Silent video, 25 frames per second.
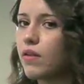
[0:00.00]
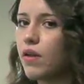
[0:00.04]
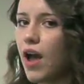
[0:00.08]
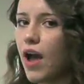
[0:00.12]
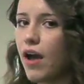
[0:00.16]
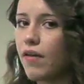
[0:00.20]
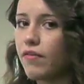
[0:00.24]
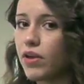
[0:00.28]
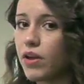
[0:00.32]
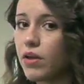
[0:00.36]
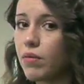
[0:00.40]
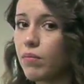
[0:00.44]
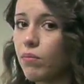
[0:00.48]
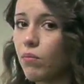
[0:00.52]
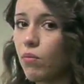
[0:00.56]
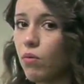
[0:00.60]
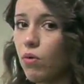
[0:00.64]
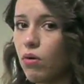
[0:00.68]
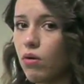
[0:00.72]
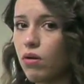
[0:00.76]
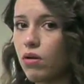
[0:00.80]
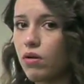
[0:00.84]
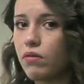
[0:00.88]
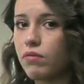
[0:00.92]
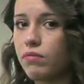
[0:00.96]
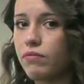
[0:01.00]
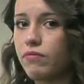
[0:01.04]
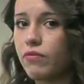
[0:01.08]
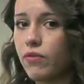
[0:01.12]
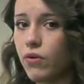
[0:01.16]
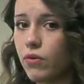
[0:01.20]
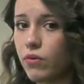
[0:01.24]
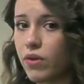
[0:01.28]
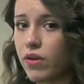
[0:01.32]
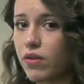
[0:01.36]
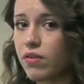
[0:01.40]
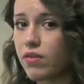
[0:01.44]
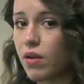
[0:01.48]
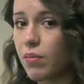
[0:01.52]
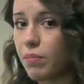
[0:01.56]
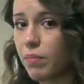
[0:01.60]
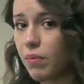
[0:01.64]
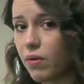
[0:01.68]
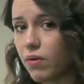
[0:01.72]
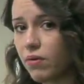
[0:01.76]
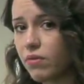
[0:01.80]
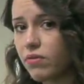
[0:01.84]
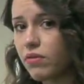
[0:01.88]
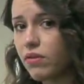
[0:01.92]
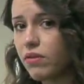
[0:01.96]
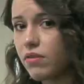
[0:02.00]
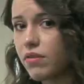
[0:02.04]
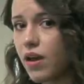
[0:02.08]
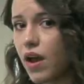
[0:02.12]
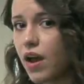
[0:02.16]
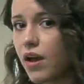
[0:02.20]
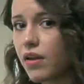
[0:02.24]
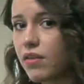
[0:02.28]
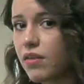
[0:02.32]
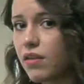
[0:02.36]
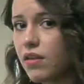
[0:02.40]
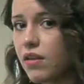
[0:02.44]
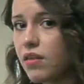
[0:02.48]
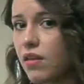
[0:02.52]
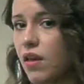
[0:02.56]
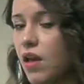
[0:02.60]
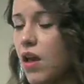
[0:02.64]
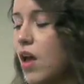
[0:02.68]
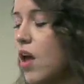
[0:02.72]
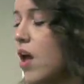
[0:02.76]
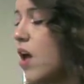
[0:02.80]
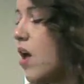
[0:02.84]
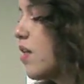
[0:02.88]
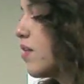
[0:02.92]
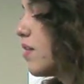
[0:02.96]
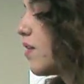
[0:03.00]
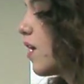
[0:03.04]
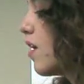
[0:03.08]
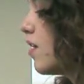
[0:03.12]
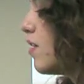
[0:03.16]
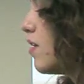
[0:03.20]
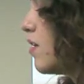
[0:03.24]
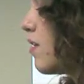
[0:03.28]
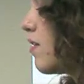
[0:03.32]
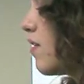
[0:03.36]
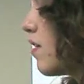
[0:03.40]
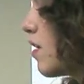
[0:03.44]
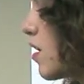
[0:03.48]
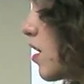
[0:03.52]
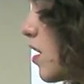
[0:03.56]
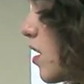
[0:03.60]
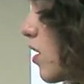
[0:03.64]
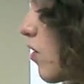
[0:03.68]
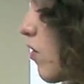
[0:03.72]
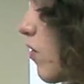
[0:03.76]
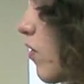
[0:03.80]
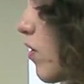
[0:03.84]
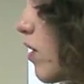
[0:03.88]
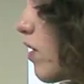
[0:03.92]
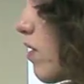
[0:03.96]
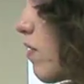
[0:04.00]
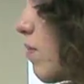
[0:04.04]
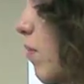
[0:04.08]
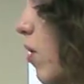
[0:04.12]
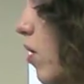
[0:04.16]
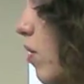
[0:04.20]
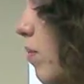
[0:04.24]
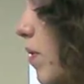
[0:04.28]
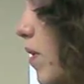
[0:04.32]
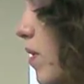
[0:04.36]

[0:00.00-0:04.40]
having more focus on personal taxes tended to increase small